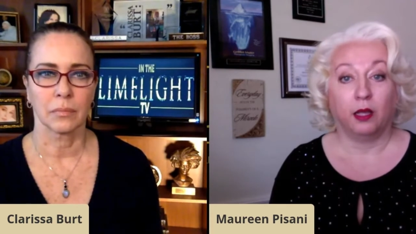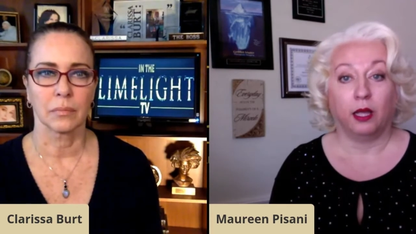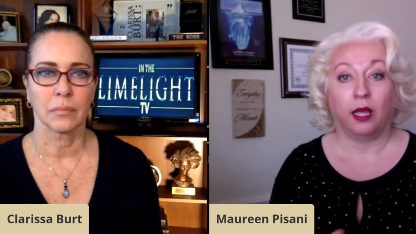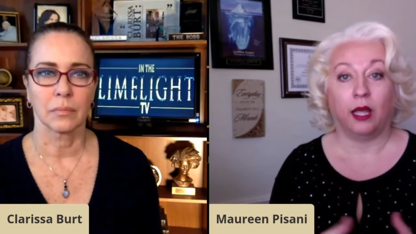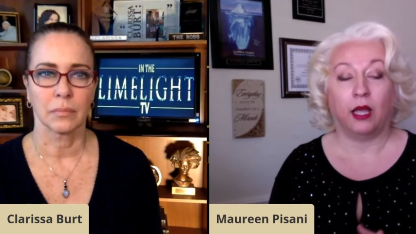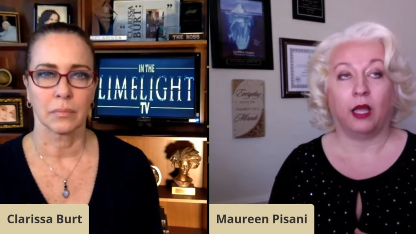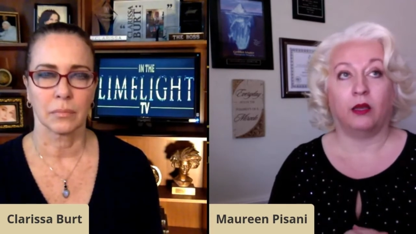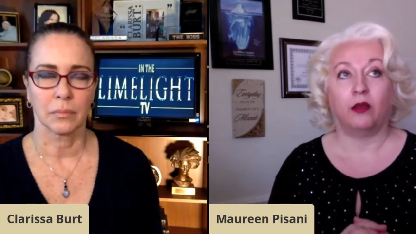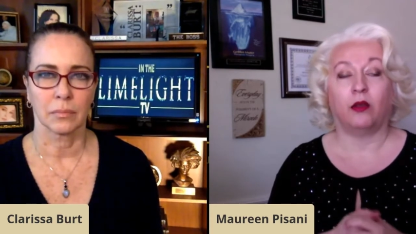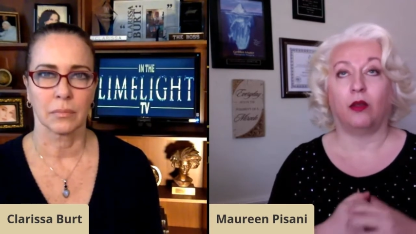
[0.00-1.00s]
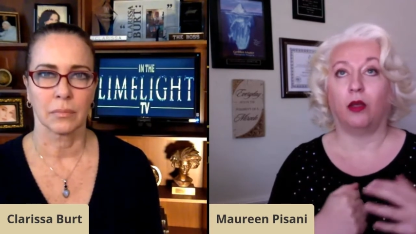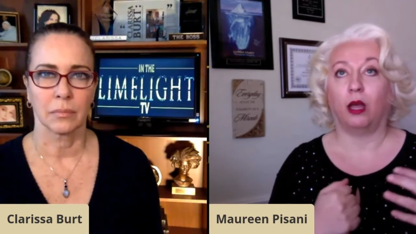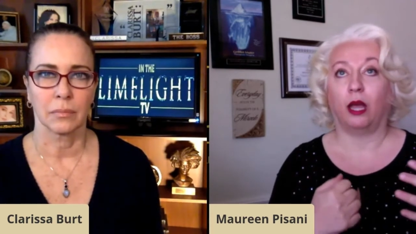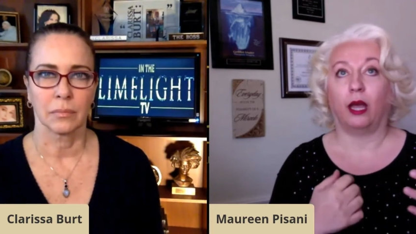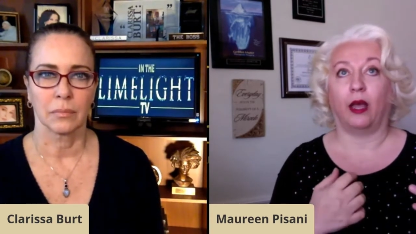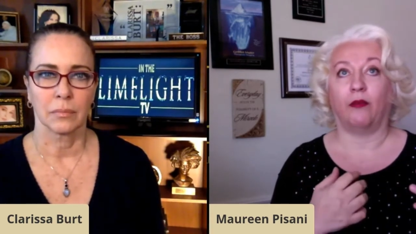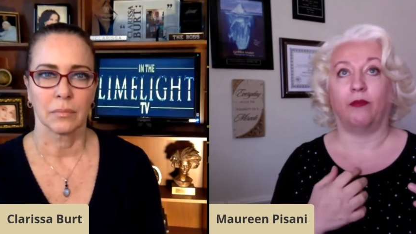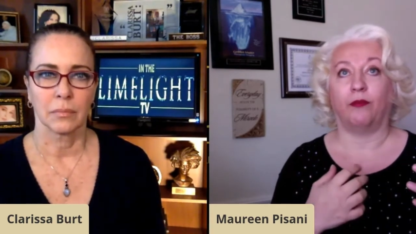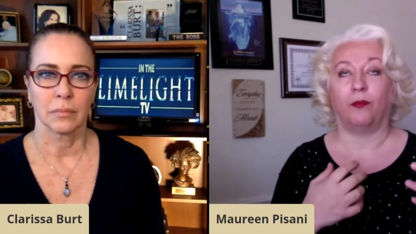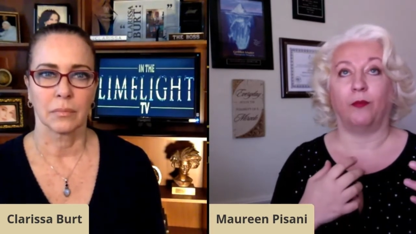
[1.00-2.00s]
Speaker 1: and I have
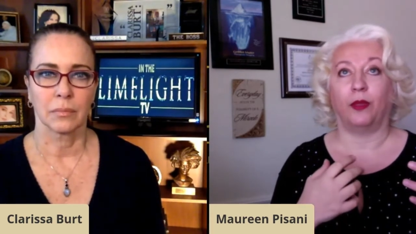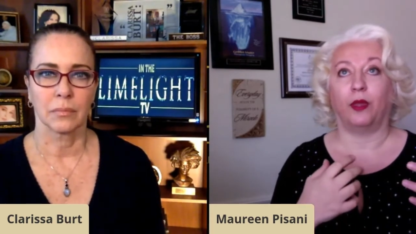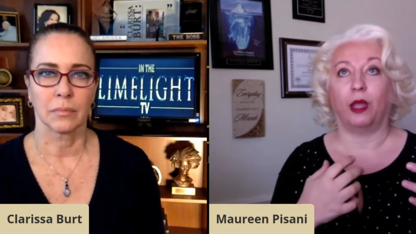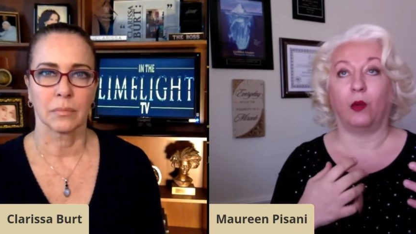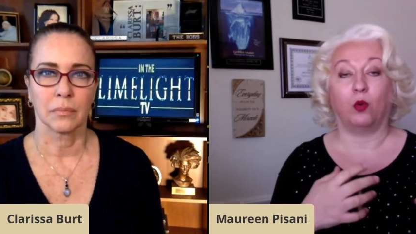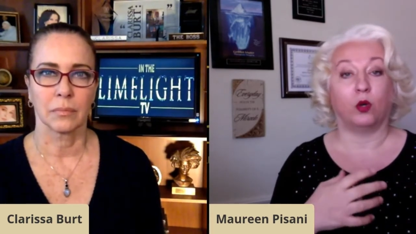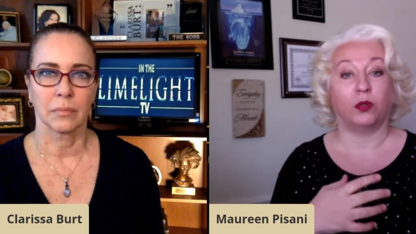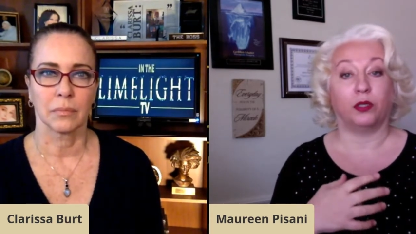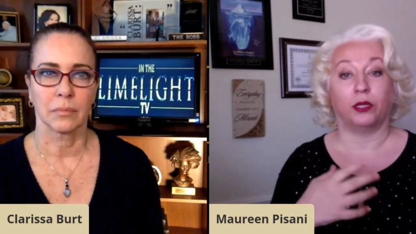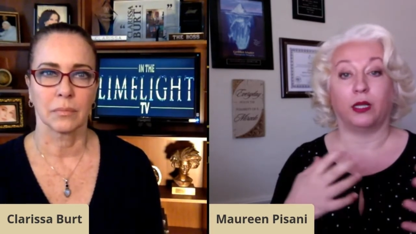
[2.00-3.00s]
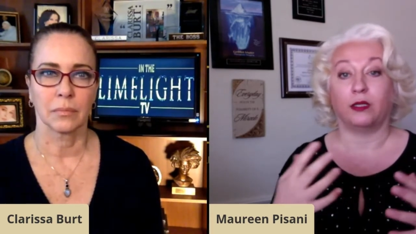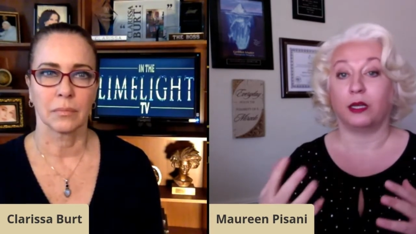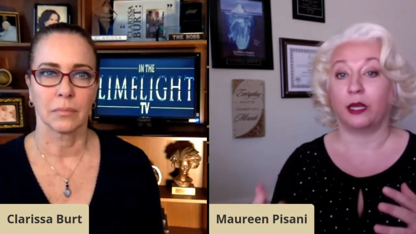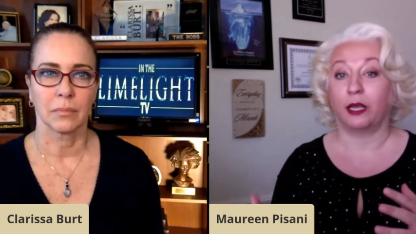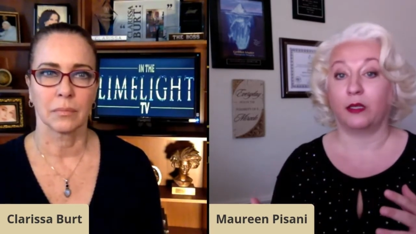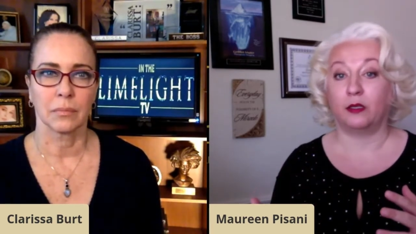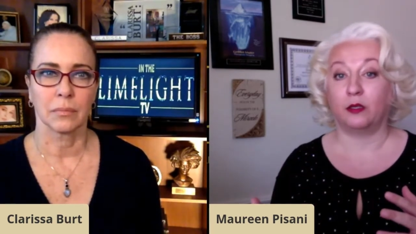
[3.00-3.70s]
I work with adults and kids.